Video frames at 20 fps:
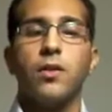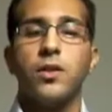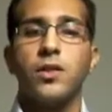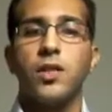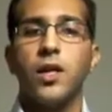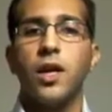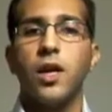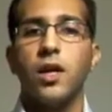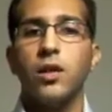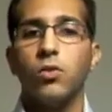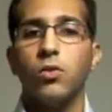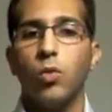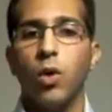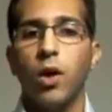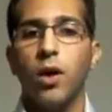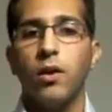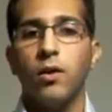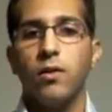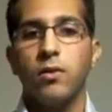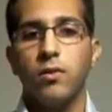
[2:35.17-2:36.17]
The second
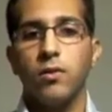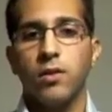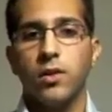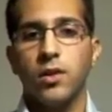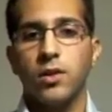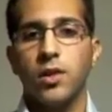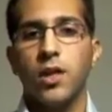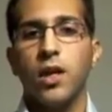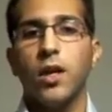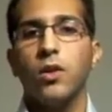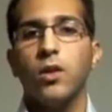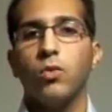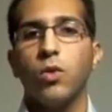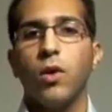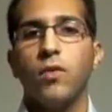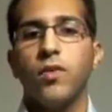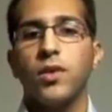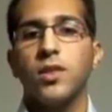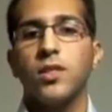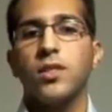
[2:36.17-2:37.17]
wave
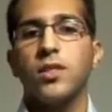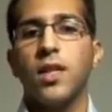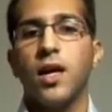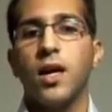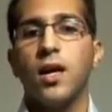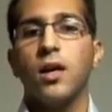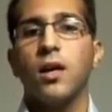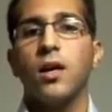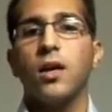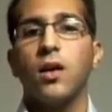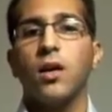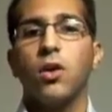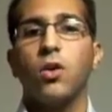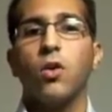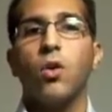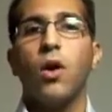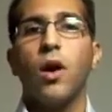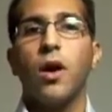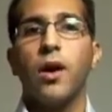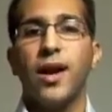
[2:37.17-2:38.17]
is the
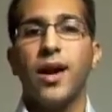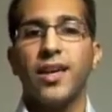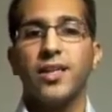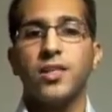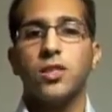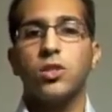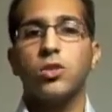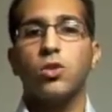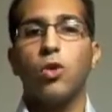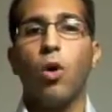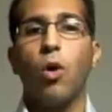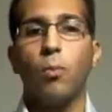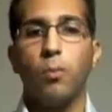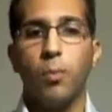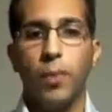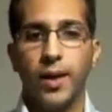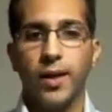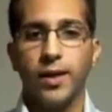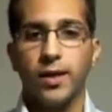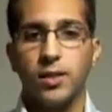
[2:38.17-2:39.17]
QRS
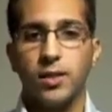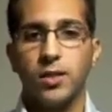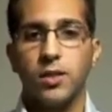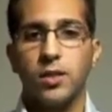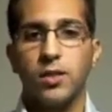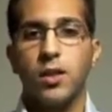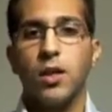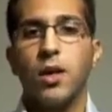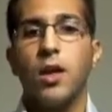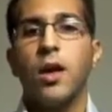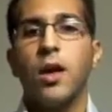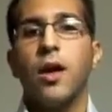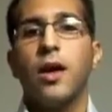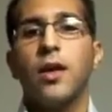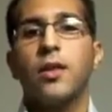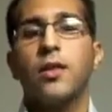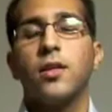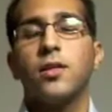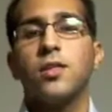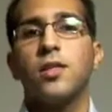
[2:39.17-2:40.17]
complex.
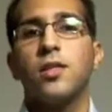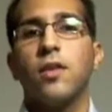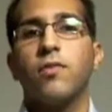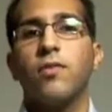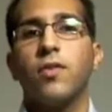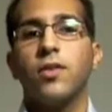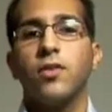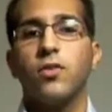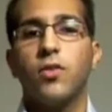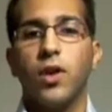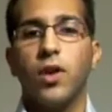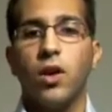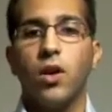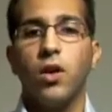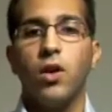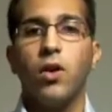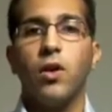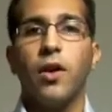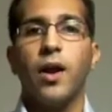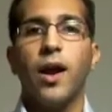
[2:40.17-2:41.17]
It is the
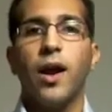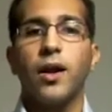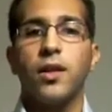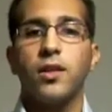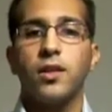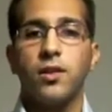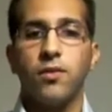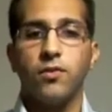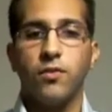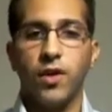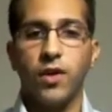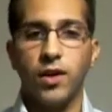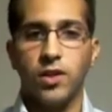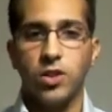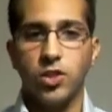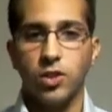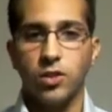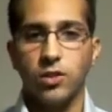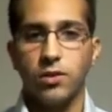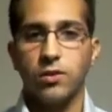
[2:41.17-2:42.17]
ventricular
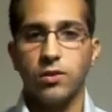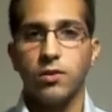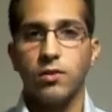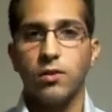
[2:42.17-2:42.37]
activation.